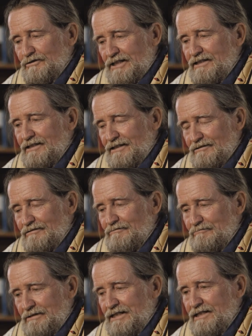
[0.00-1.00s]
these things are
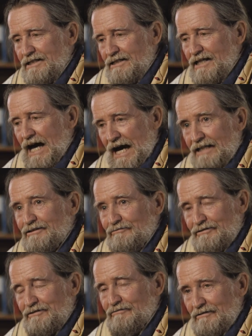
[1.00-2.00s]
really active
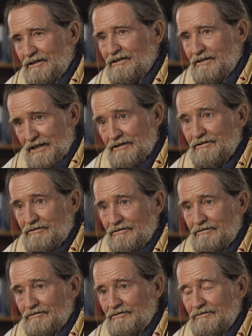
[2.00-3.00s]
and, and there,
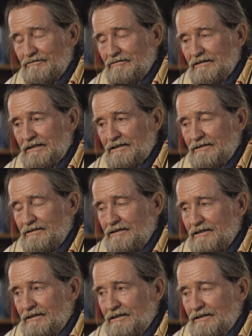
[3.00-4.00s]
you know. And
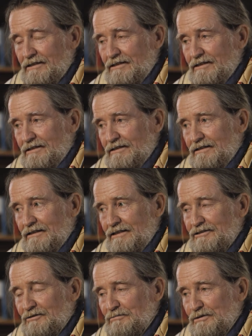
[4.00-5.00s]
I
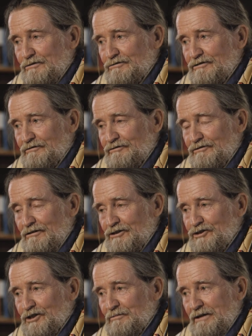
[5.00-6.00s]
suppose if there are
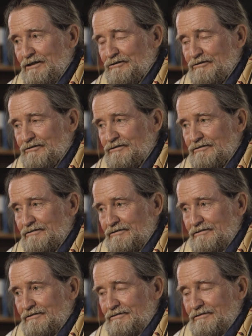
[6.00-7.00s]
sheep elders,
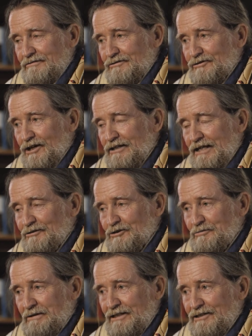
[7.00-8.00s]
they're not
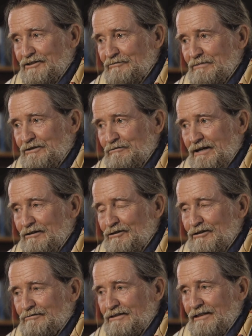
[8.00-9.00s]
elders because they've been around a
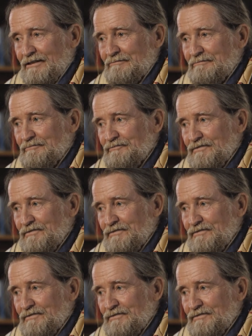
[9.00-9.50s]
long time.